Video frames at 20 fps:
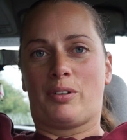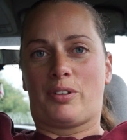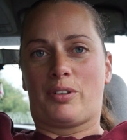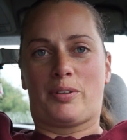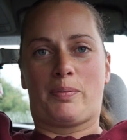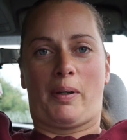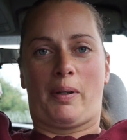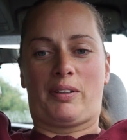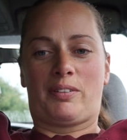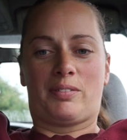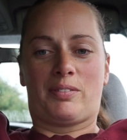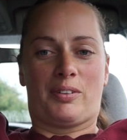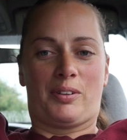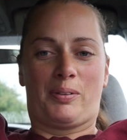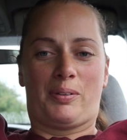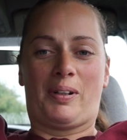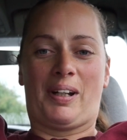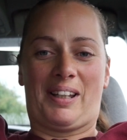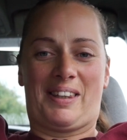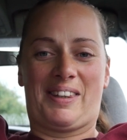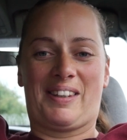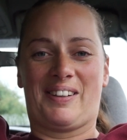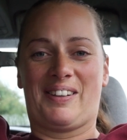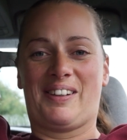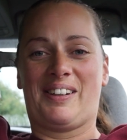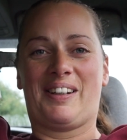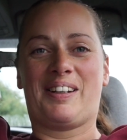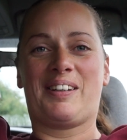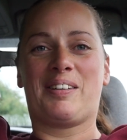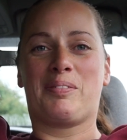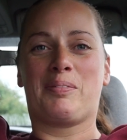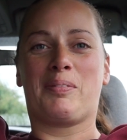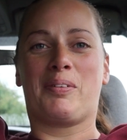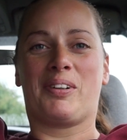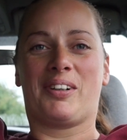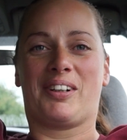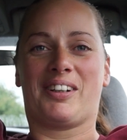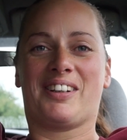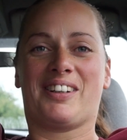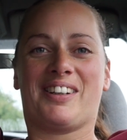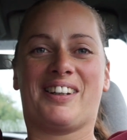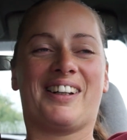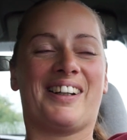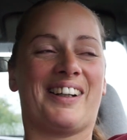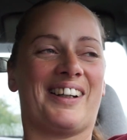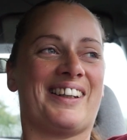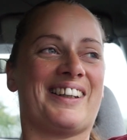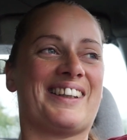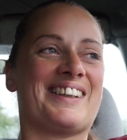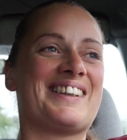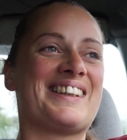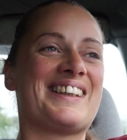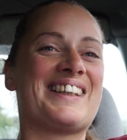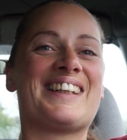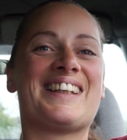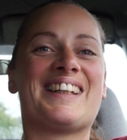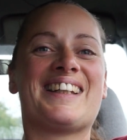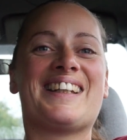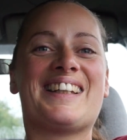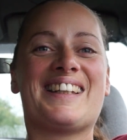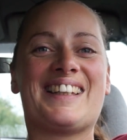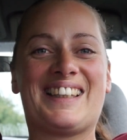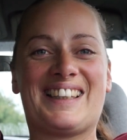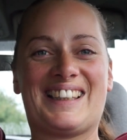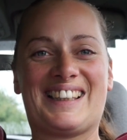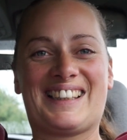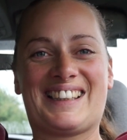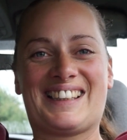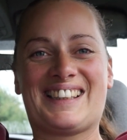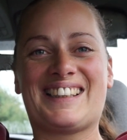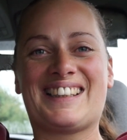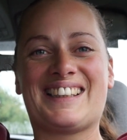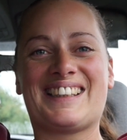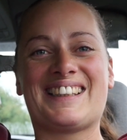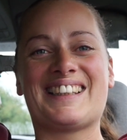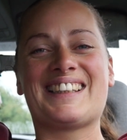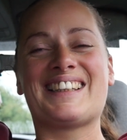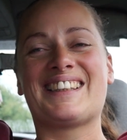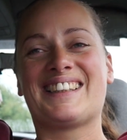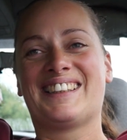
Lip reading: respect for the weather anymore in Ireland.